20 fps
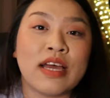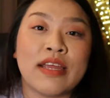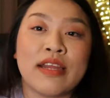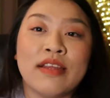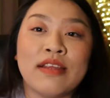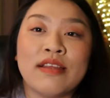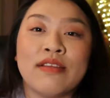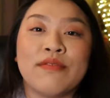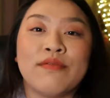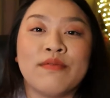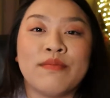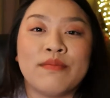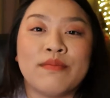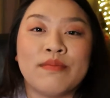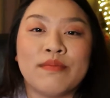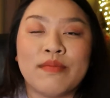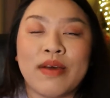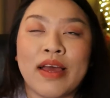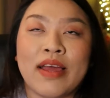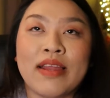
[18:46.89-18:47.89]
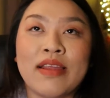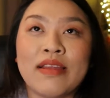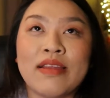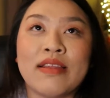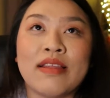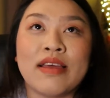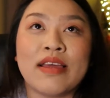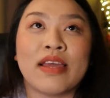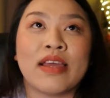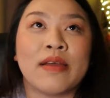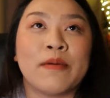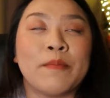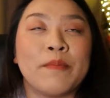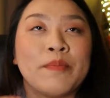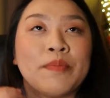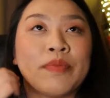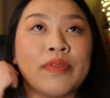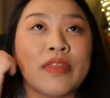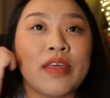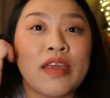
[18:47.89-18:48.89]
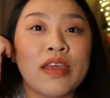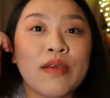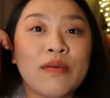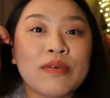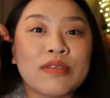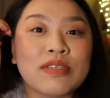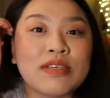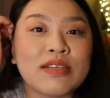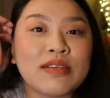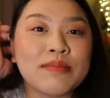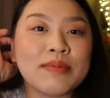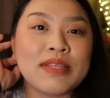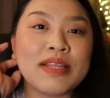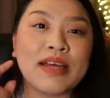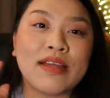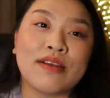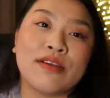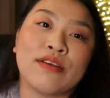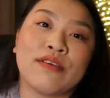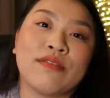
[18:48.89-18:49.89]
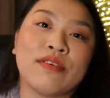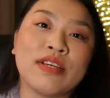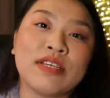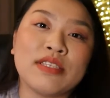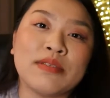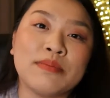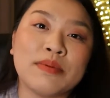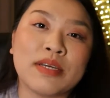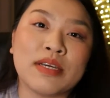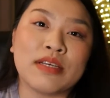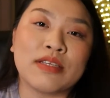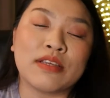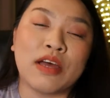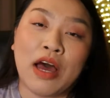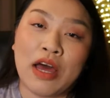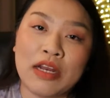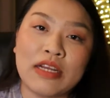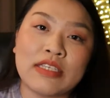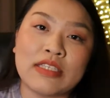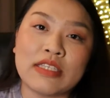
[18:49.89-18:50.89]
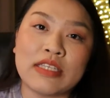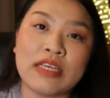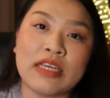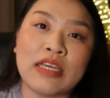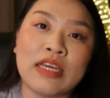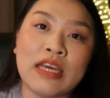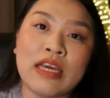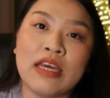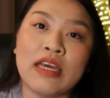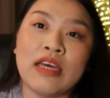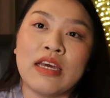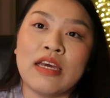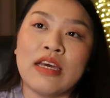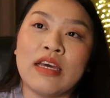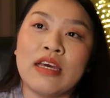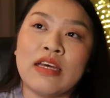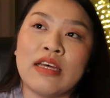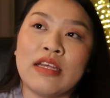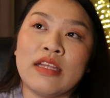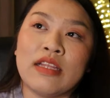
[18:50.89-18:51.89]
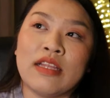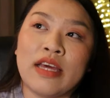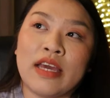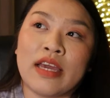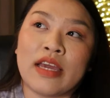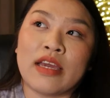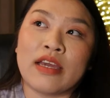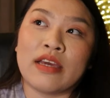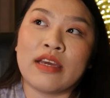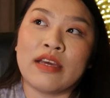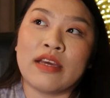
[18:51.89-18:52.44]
I didn't like think he was gonna be that nervous, because honestly, like,